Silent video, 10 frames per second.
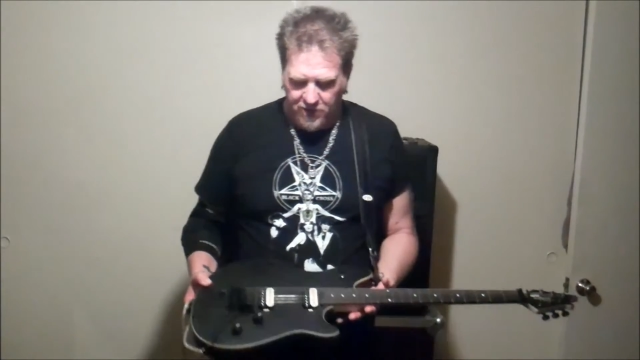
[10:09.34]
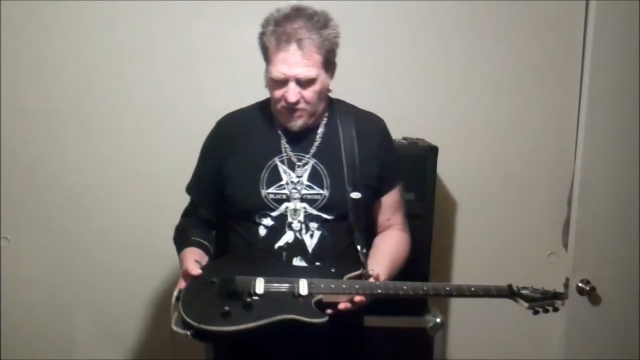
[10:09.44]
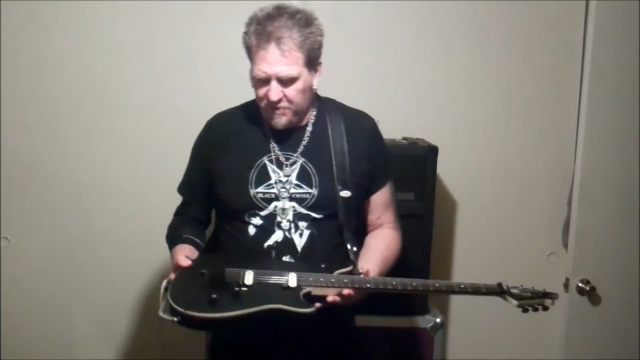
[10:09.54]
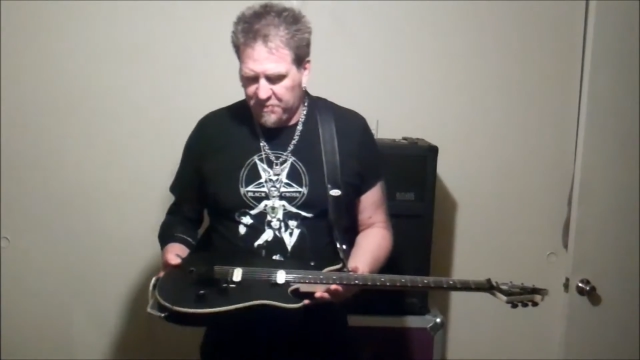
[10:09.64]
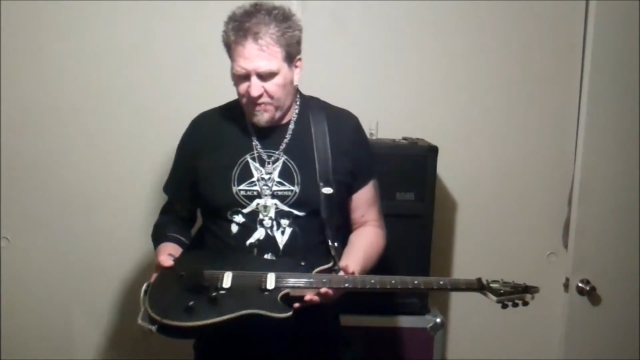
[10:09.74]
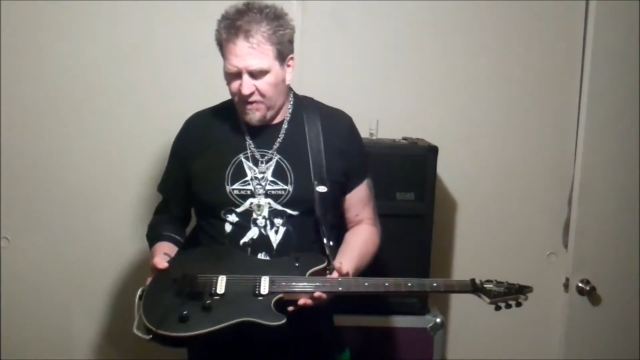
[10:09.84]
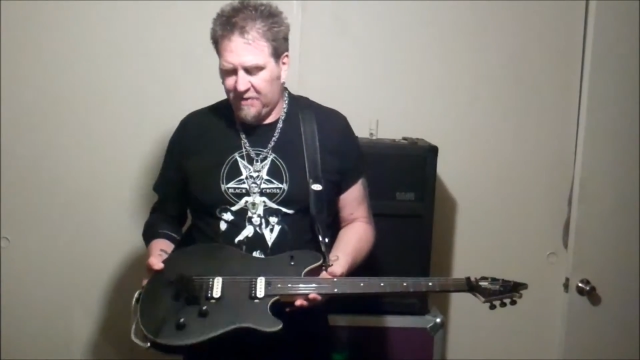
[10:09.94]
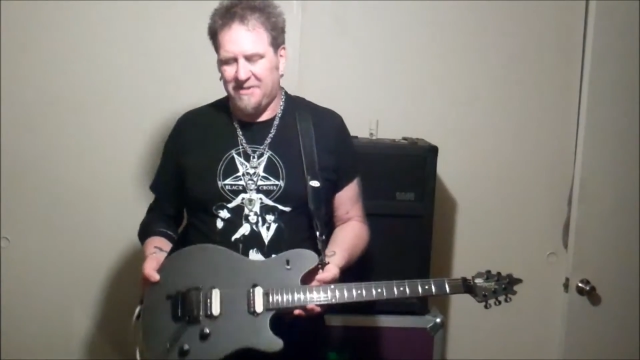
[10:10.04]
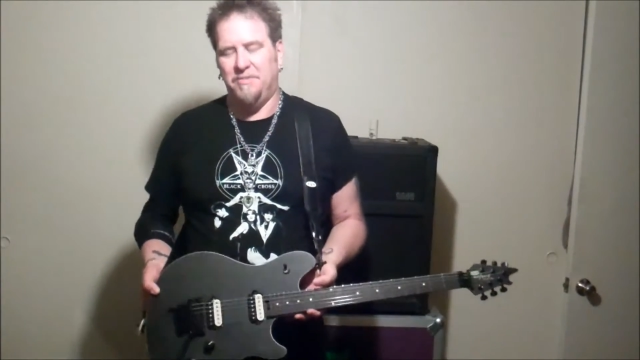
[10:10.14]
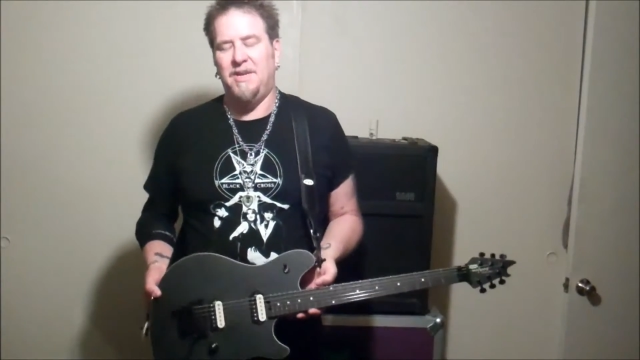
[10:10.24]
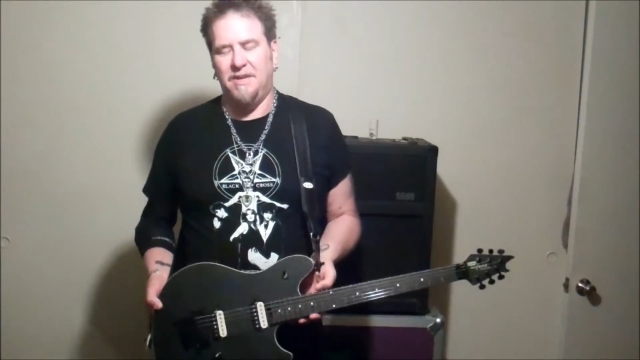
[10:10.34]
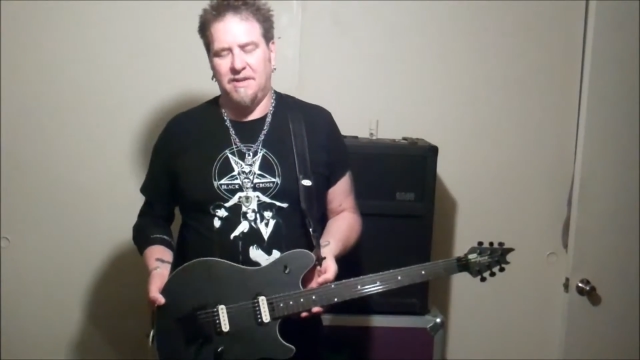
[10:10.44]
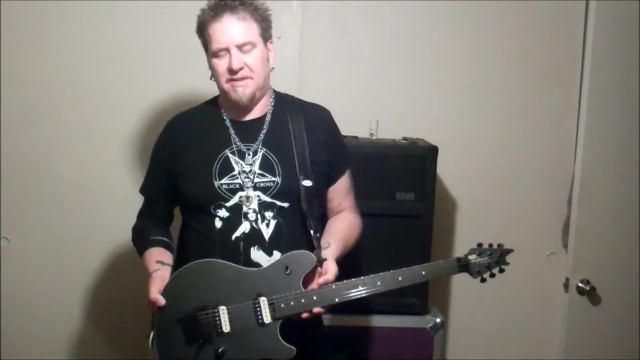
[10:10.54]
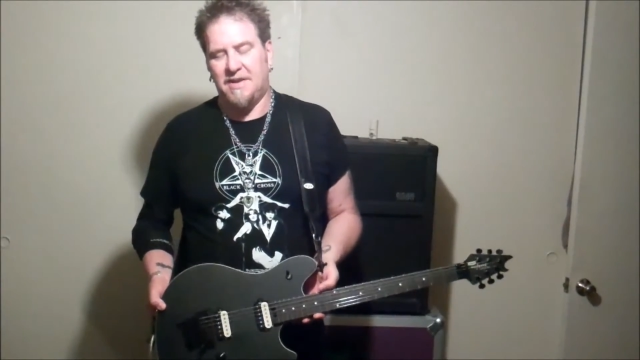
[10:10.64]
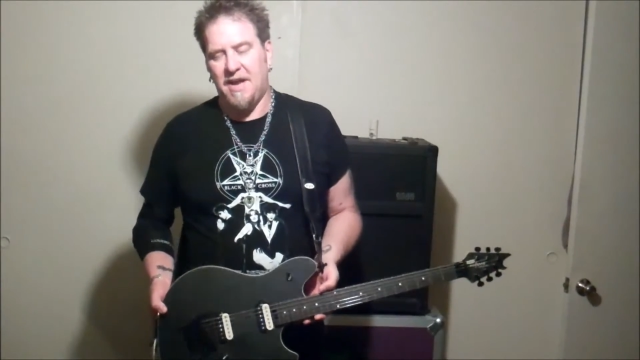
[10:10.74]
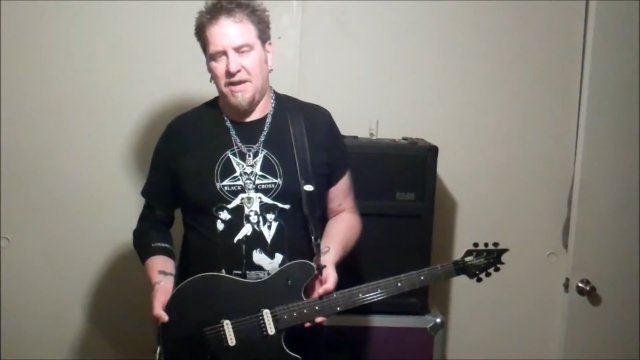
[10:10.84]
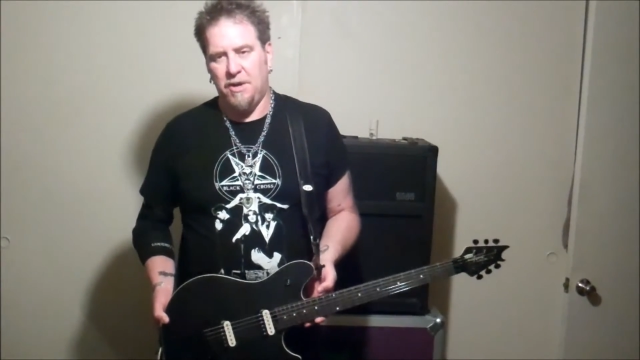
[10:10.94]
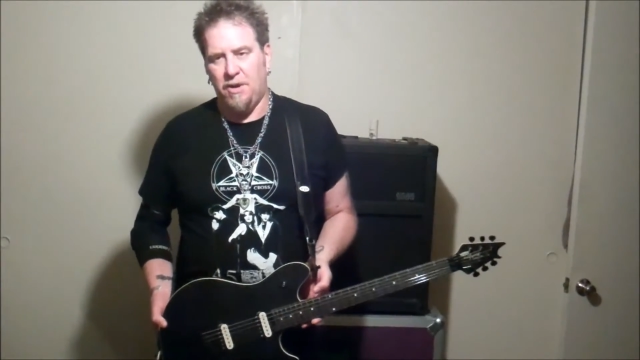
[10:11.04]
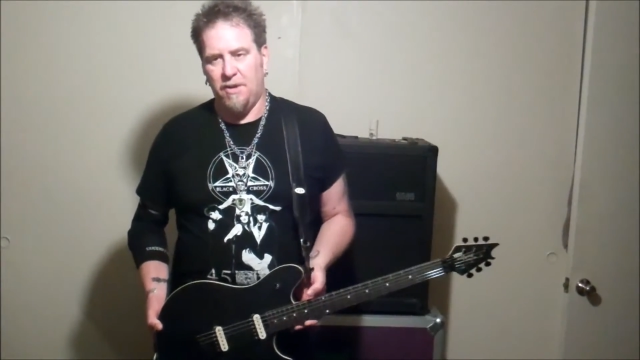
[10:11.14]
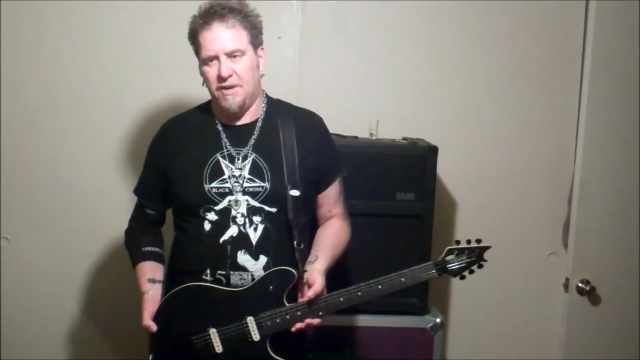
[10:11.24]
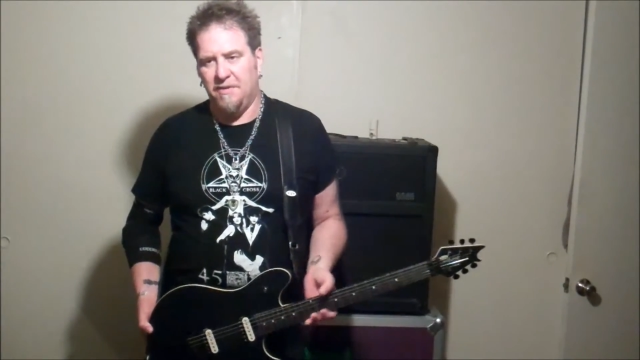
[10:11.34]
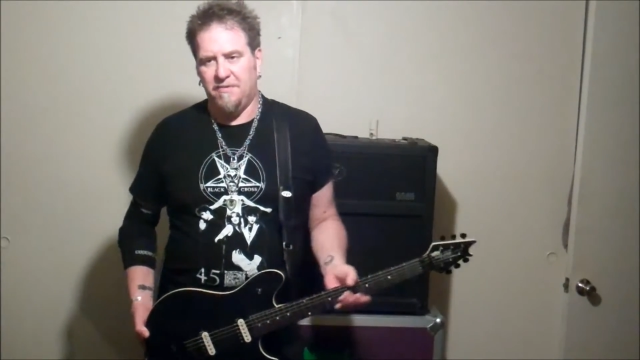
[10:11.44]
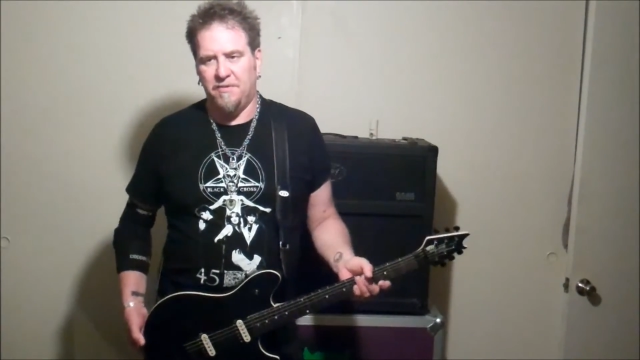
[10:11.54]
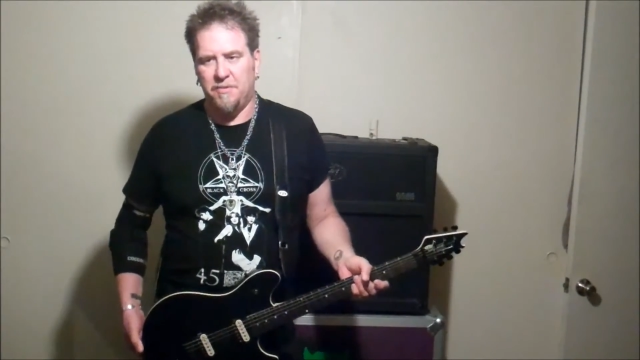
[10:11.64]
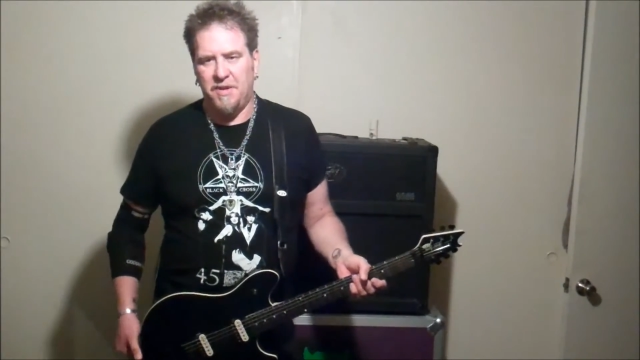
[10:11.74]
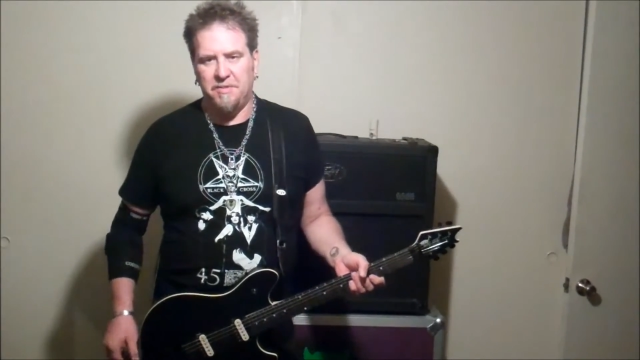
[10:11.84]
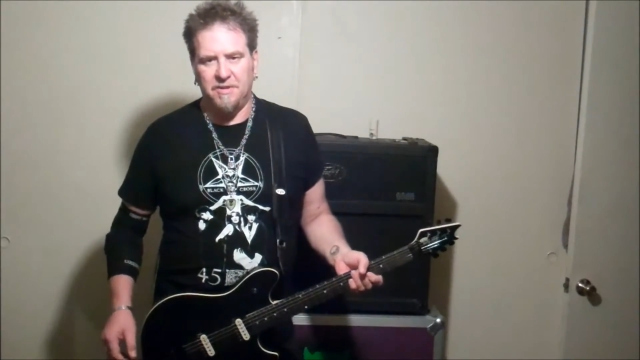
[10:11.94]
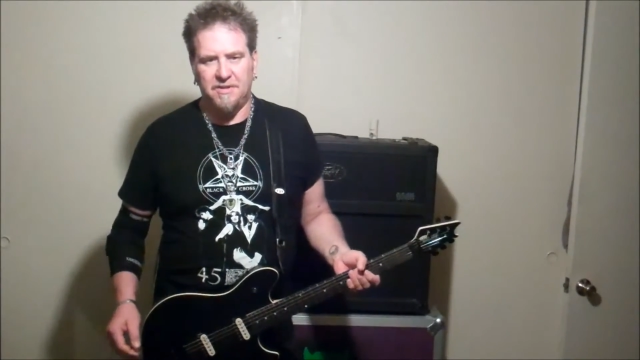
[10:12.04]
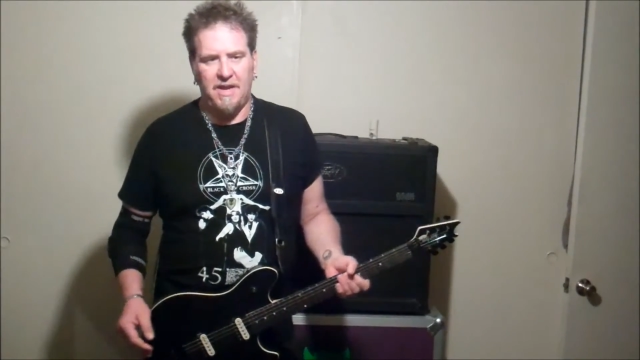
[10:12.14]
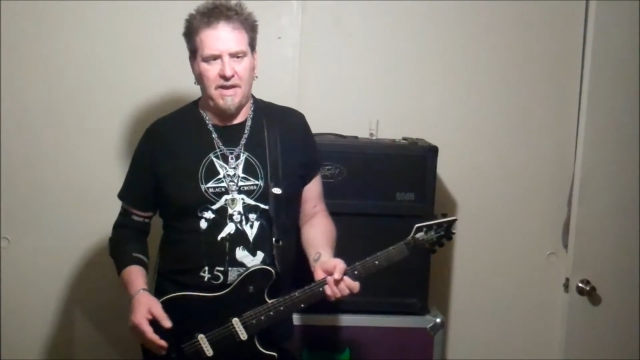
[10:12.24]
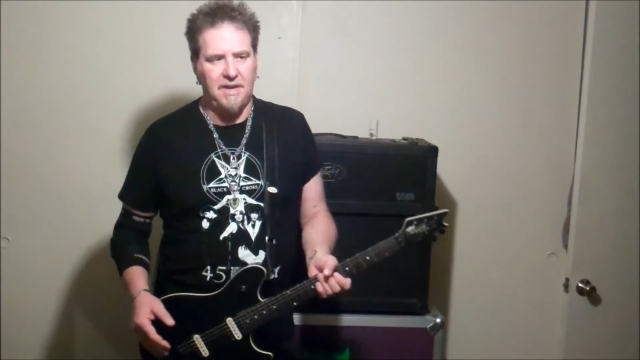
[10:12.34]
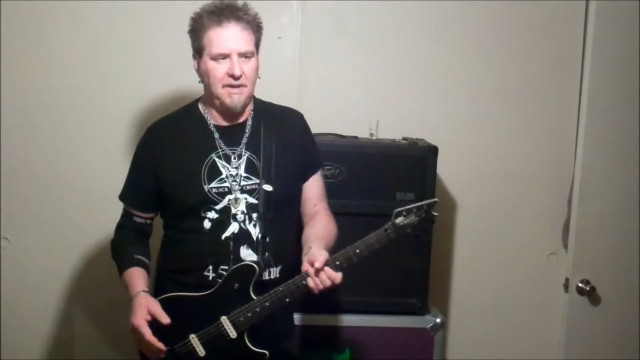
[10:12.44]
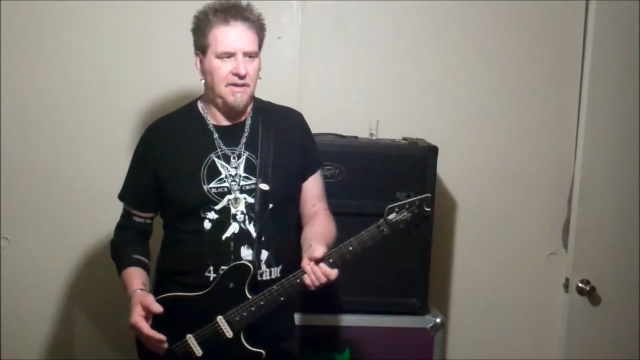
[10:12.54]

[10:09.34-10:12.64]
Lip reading: All the parts. I mean, it's kind of unheard of for people to take